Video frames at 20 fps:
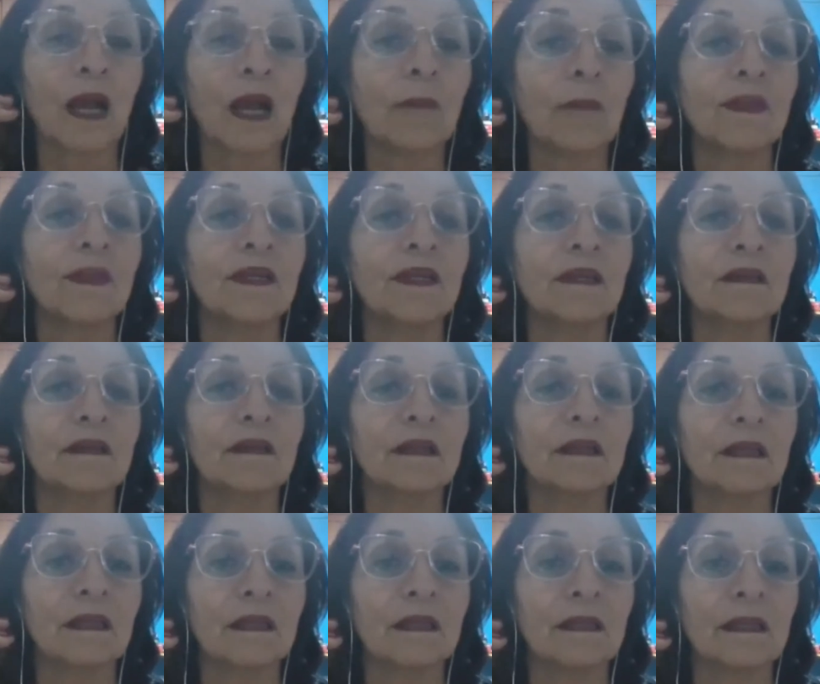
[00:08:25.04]
happening
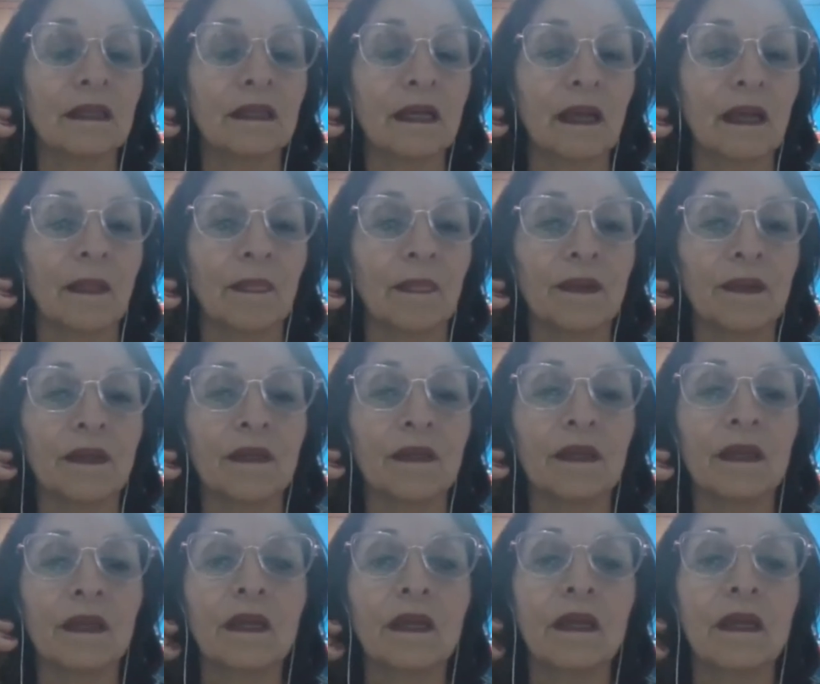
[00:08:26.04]
in the country
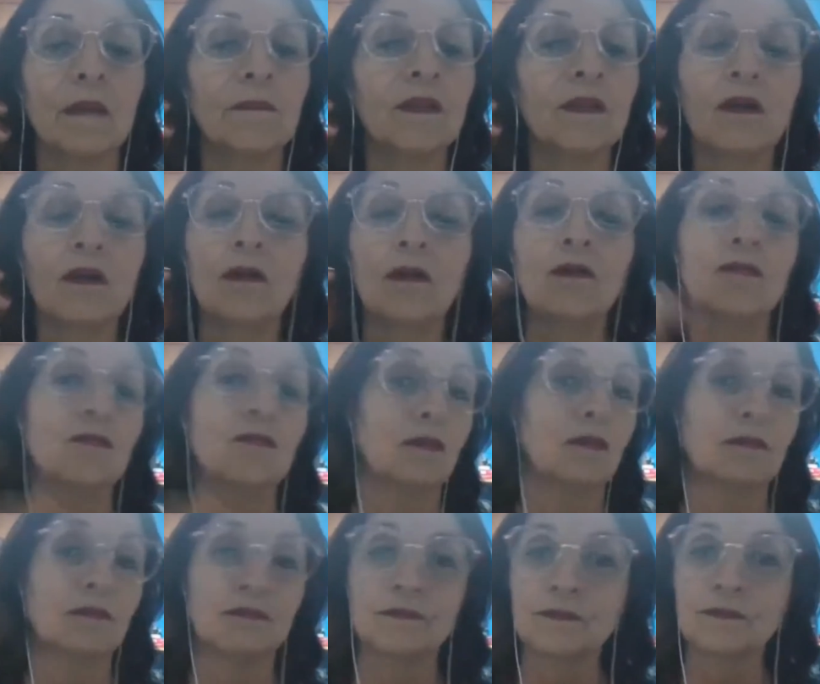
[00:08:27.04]
because
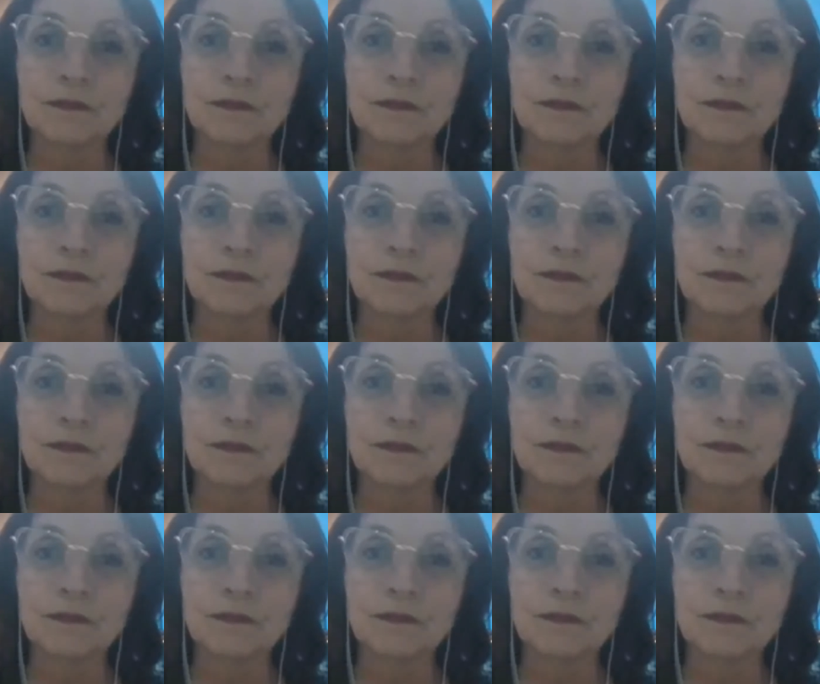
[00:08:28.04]
of